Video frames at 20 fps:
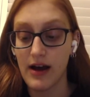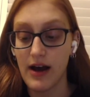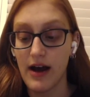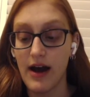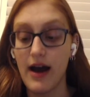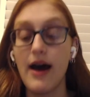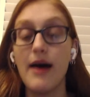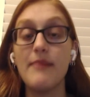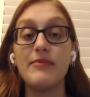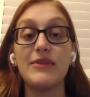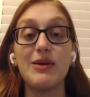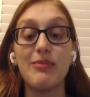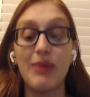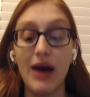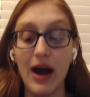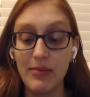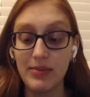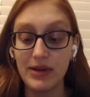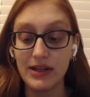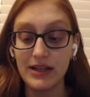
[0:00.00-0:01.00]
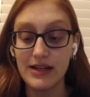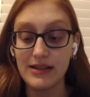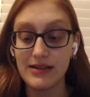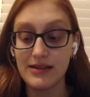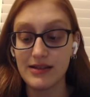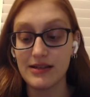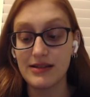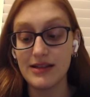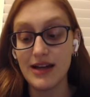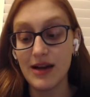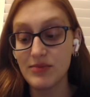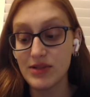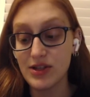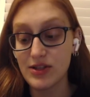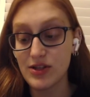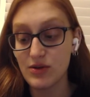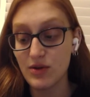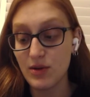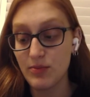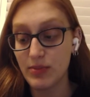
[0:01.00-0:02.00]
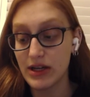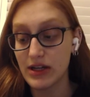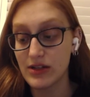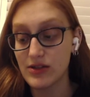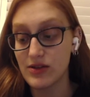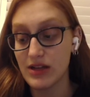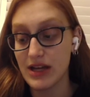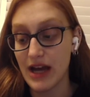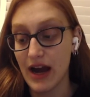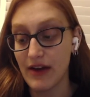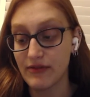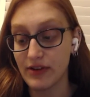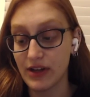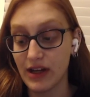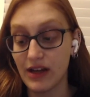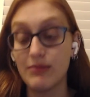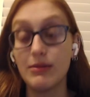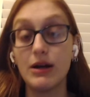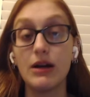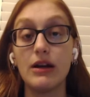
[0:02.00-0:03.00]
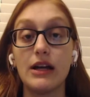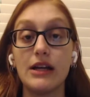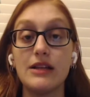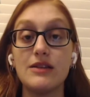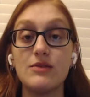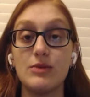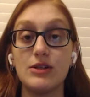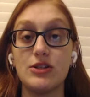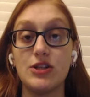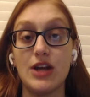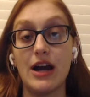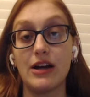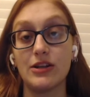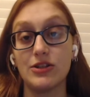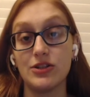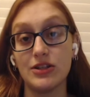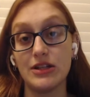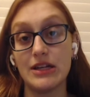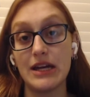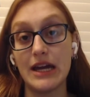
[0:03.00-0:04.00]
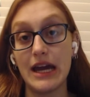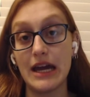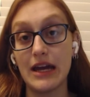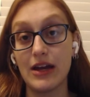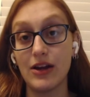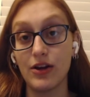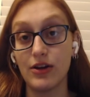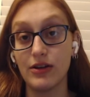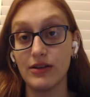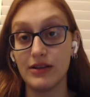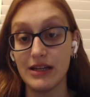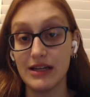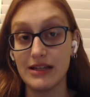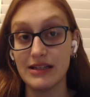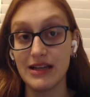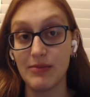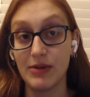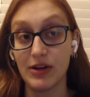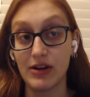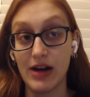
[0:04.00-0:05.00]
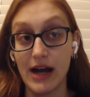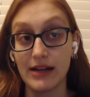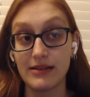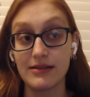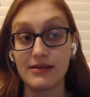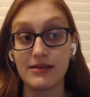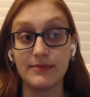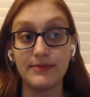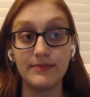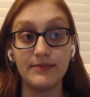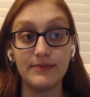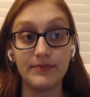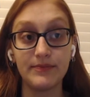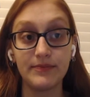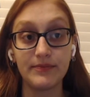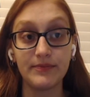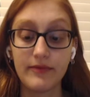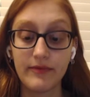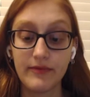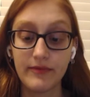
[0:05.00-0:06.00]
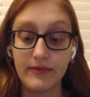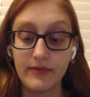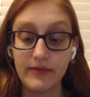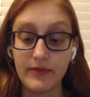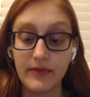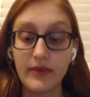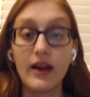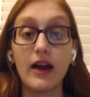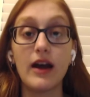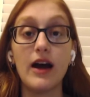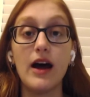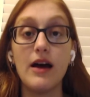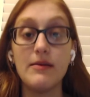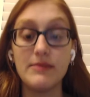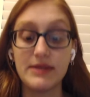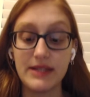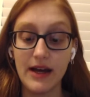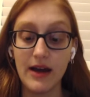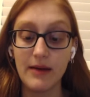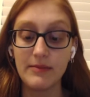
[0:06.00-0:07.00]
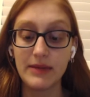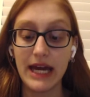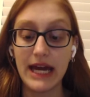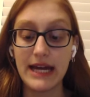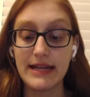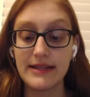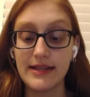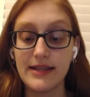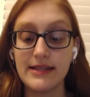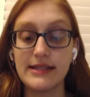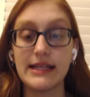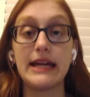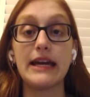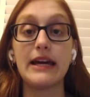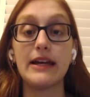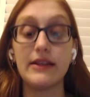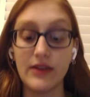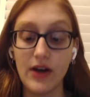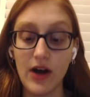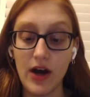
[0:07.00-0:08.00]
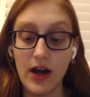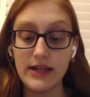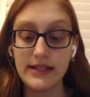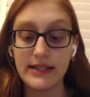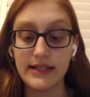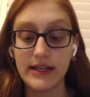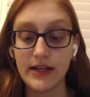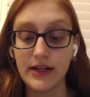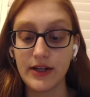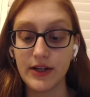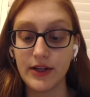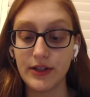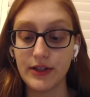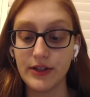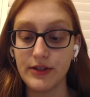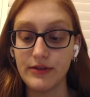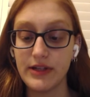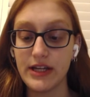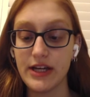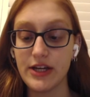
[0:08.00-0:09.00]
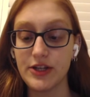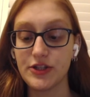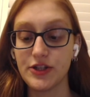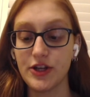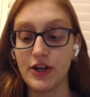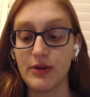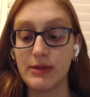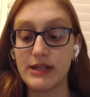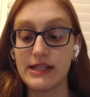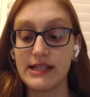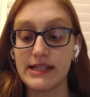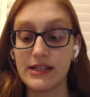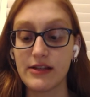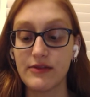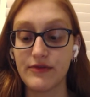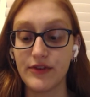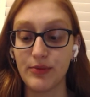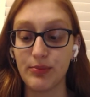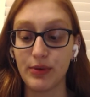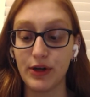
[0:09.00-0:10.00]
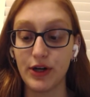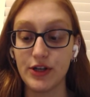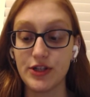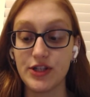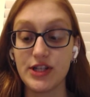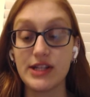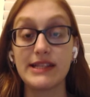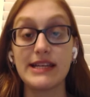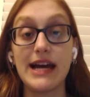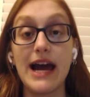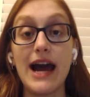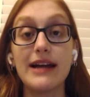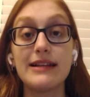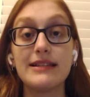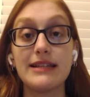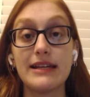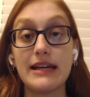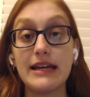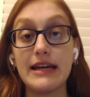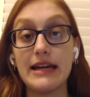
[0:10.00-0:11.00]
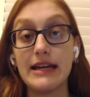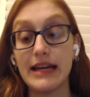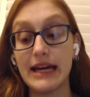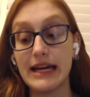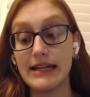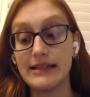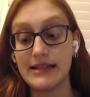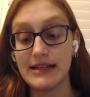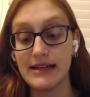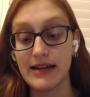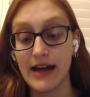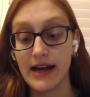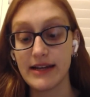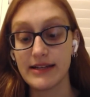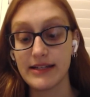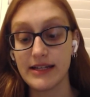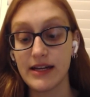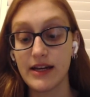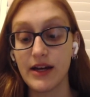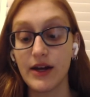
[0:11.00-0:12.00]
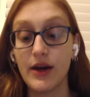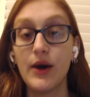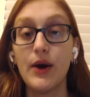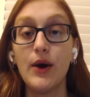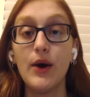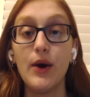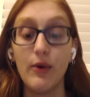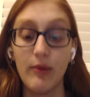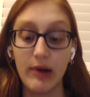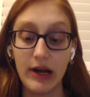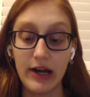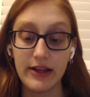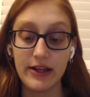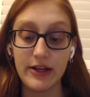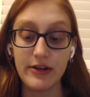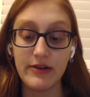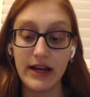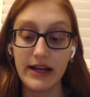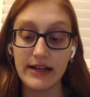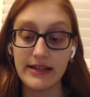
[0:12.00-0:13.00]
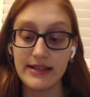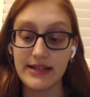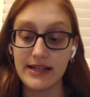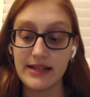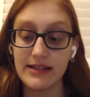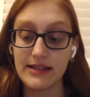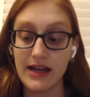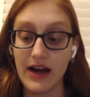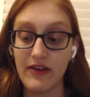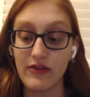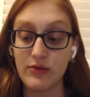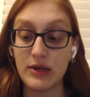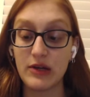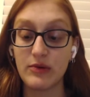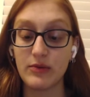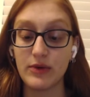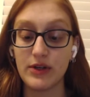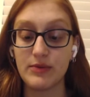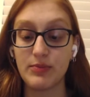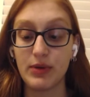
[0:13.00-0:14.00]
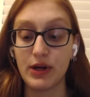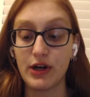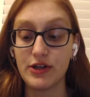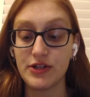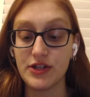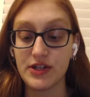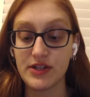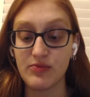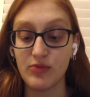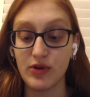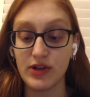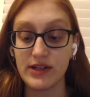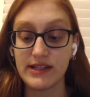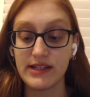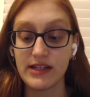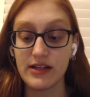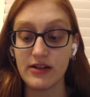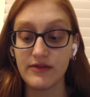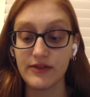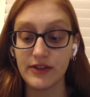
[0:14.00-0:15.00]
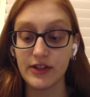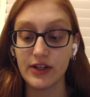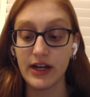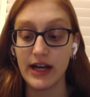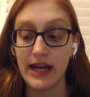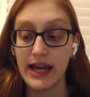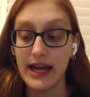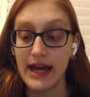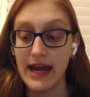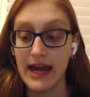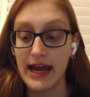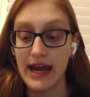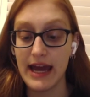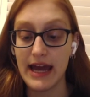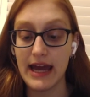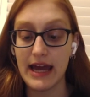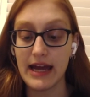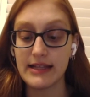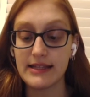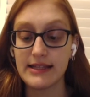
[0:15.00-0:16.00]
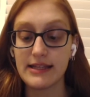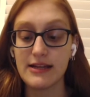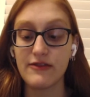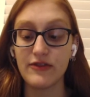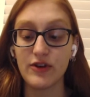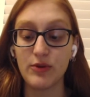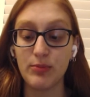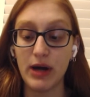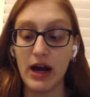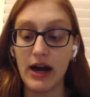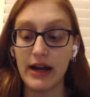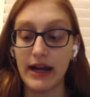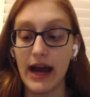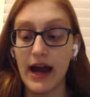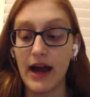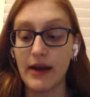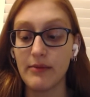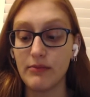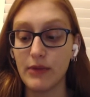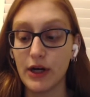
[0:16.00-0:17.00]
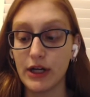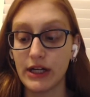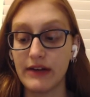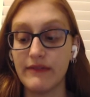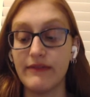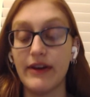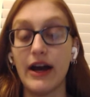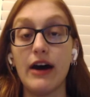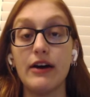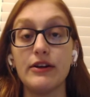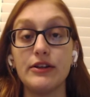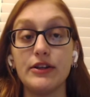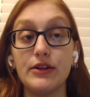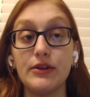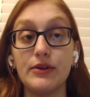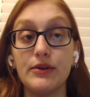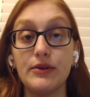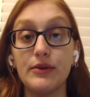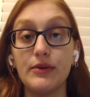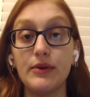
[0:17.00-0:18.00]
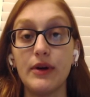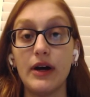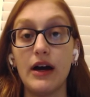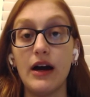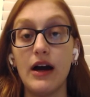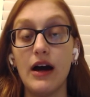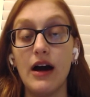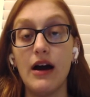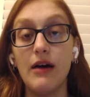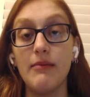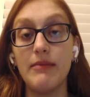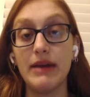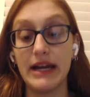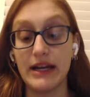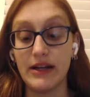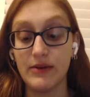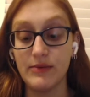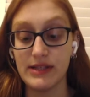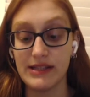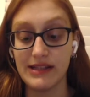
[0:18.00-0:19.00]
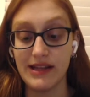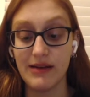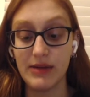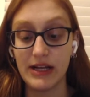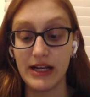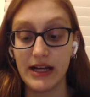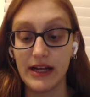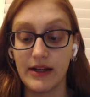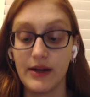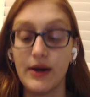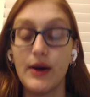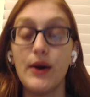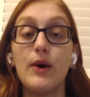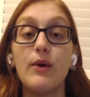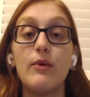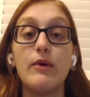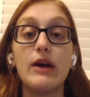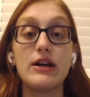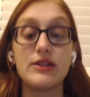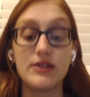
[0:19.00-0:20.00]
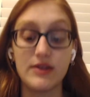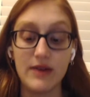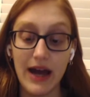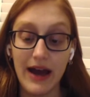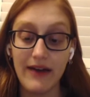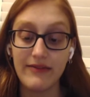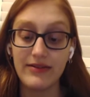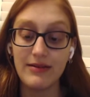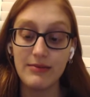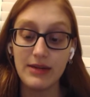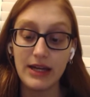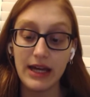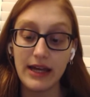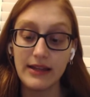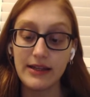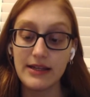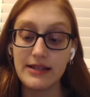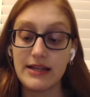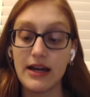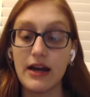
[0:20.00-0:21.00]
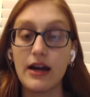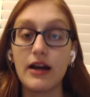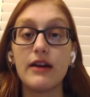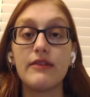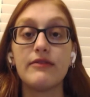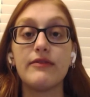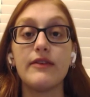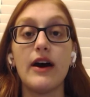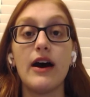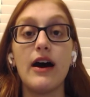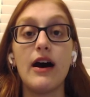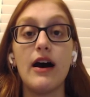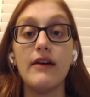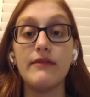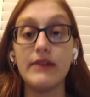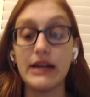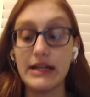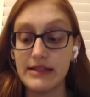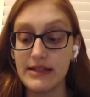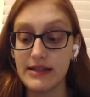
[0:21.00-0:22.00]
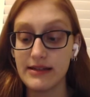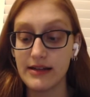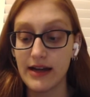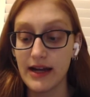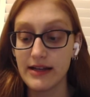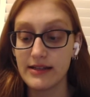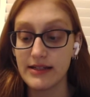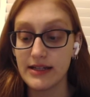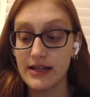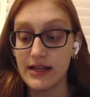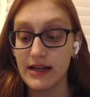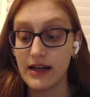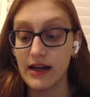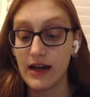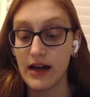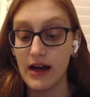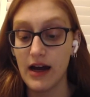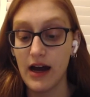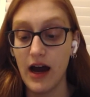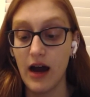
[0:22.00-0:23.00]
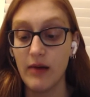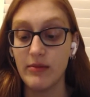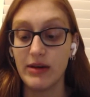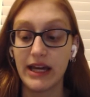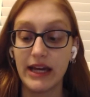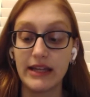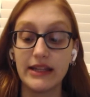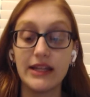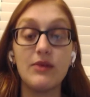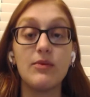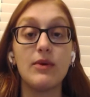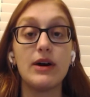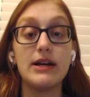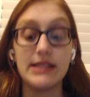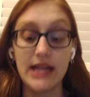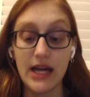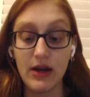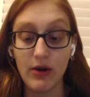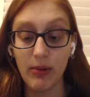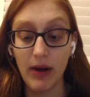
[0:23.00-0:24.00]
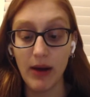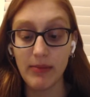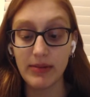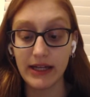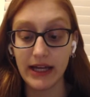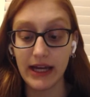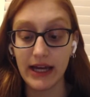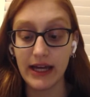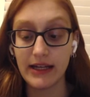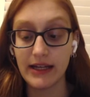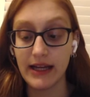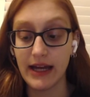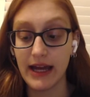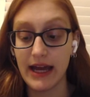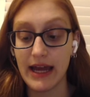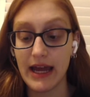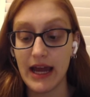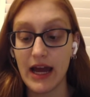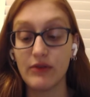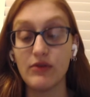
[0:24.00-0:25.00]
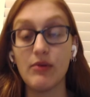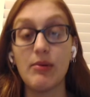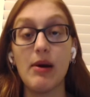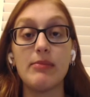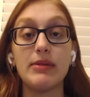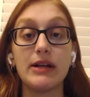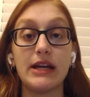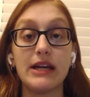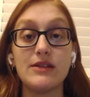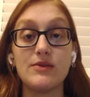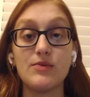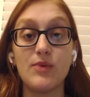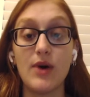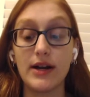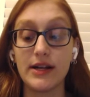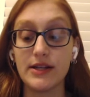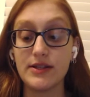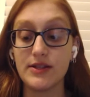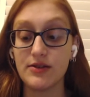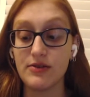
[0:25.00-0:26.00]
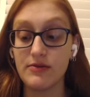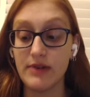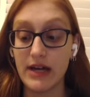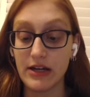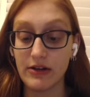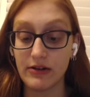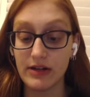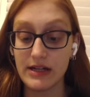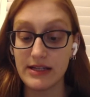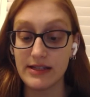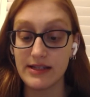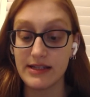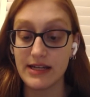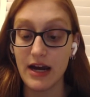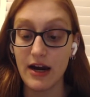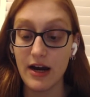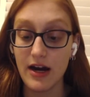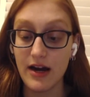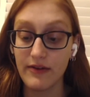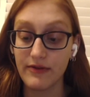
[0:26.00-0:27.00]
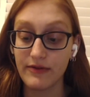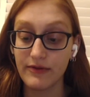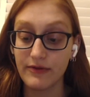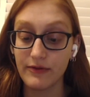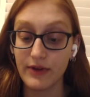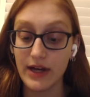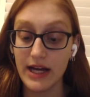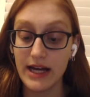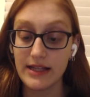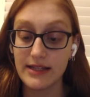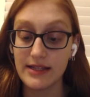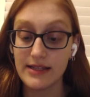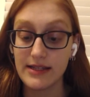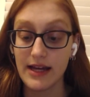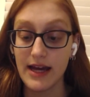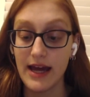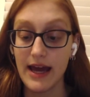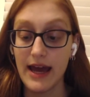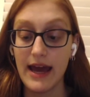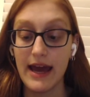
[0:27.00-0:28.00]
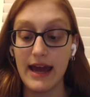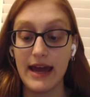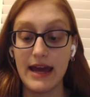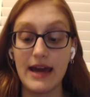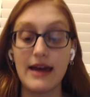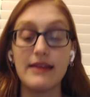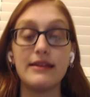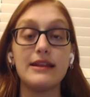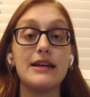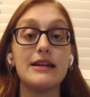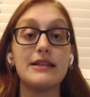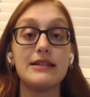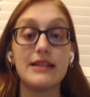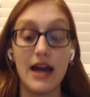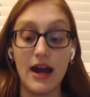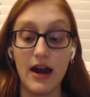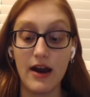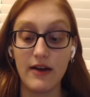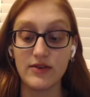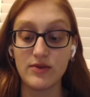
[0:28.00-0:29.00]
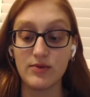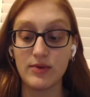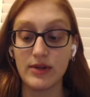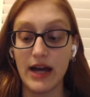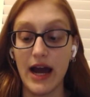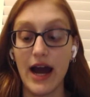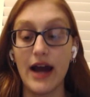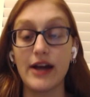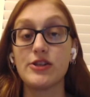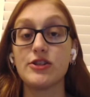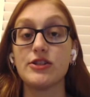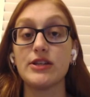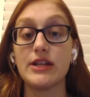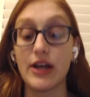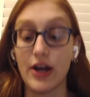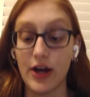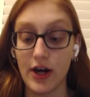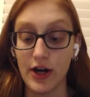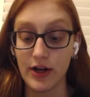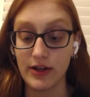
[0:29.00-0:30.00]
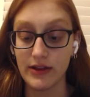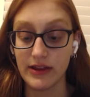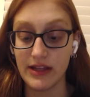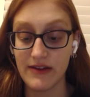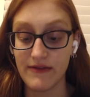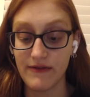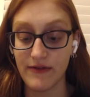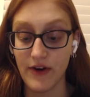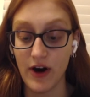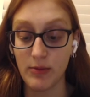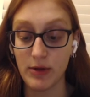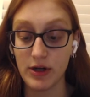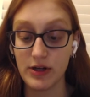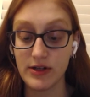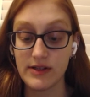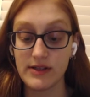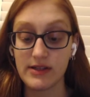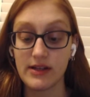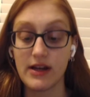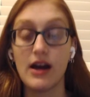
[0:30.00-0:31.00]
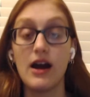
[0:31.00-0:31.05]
The Populists attempted to appeal to the African Americans, which actually angered the Democrats. Some cases and laws include the Sherman Silver Purchase Act in 1890, where the United States government would purchase more silver, and silver bought at market value, and it was limited. We also have the McKinley Tariff of 1890. McKinley was a Republican, and Republicans wanted to increase tariff rates, and the tariffs would actually hurt the farmers.